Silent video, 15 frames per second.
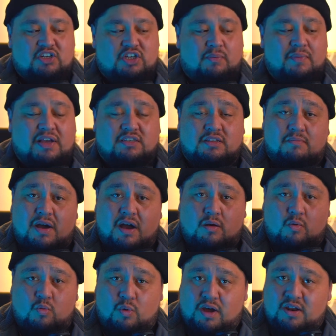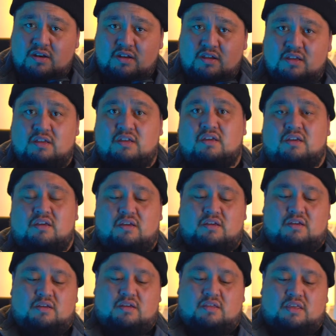G Master Mark 1.
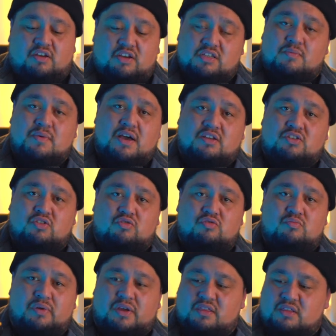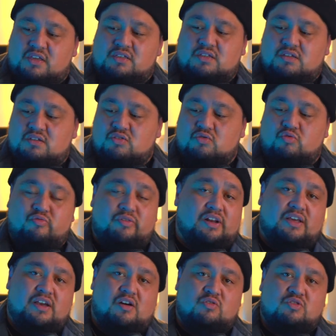There is a Mark 2, but this still
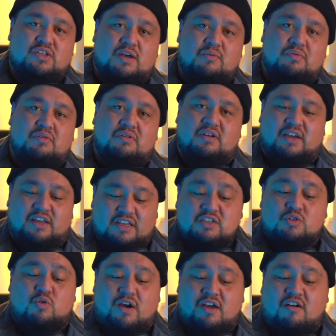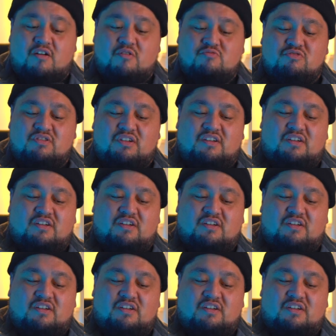really holds up. It is quite old.